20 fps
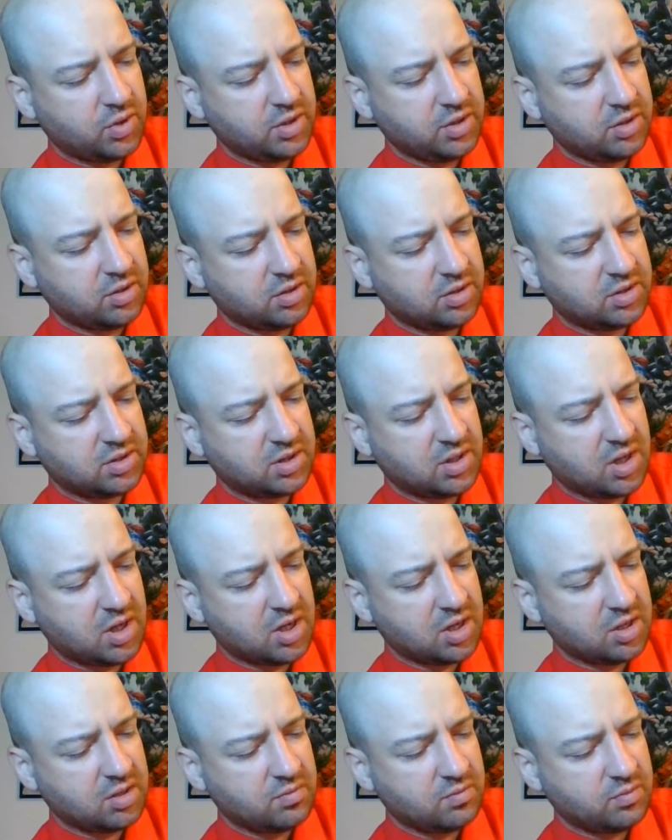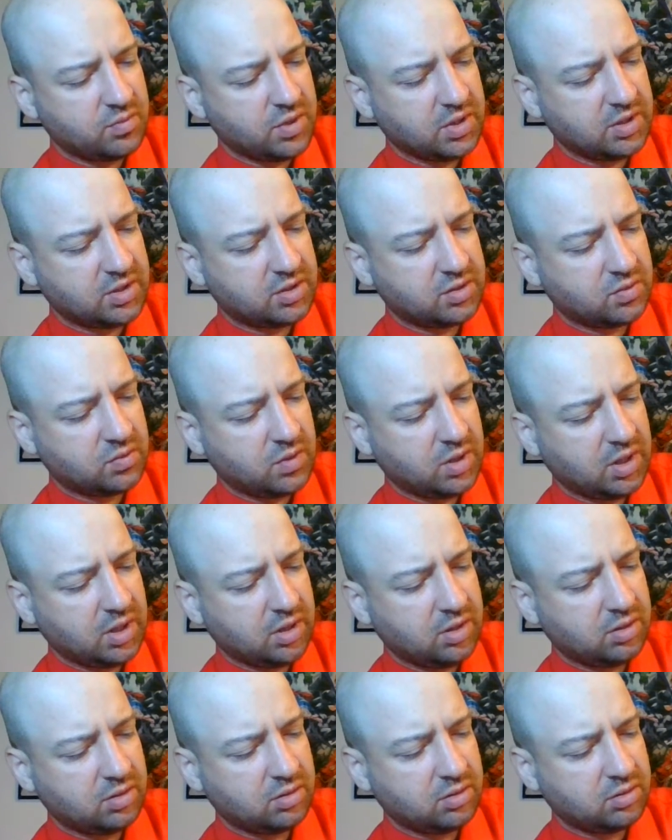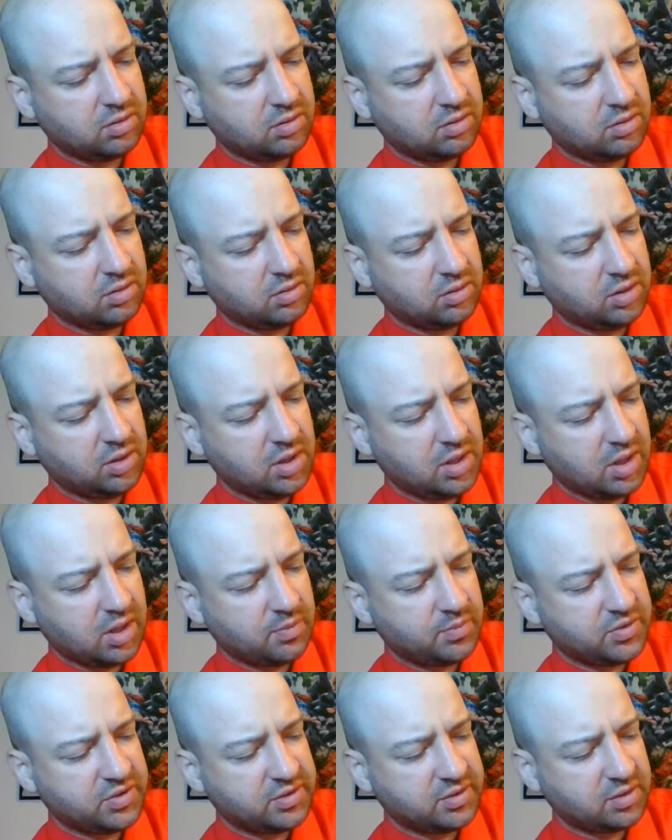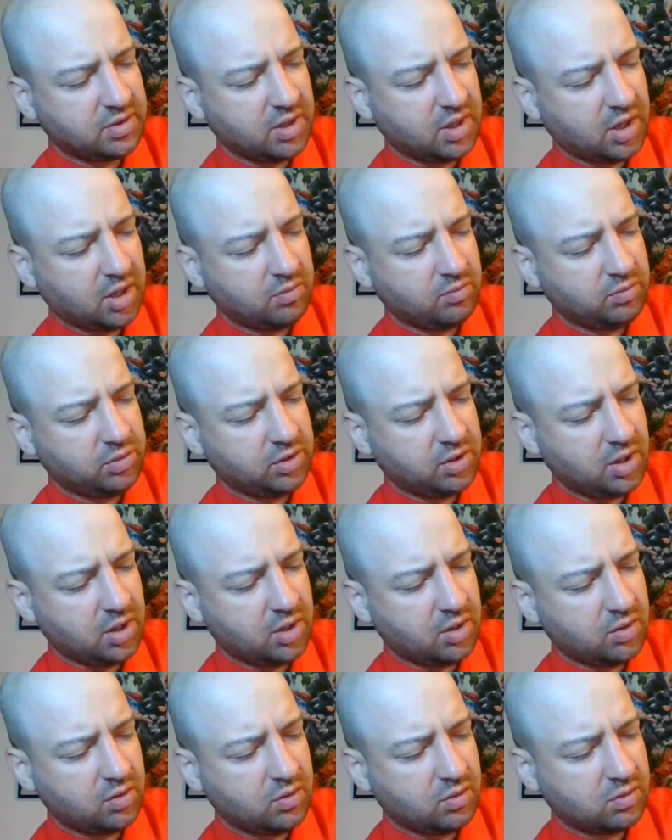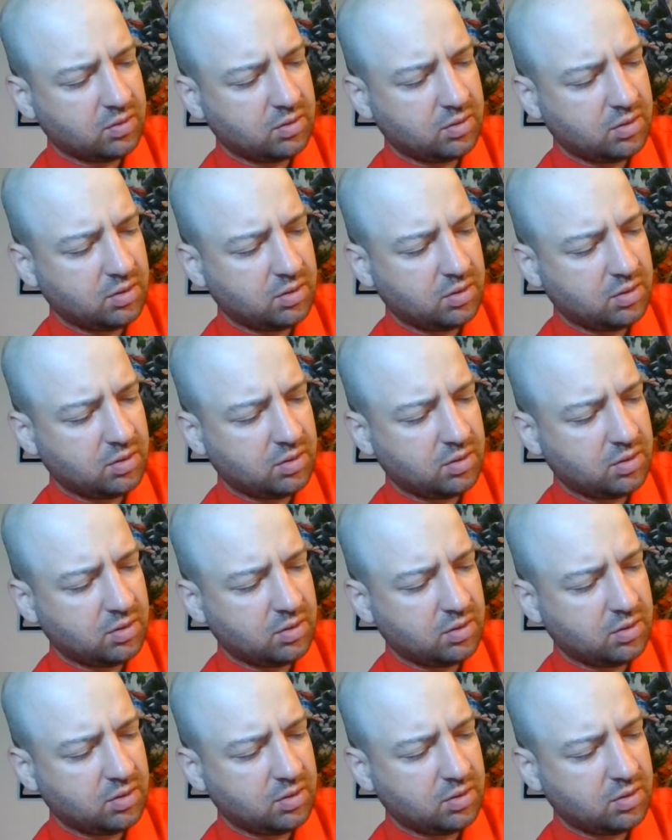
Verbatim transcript: put your tongue between your lips and blow.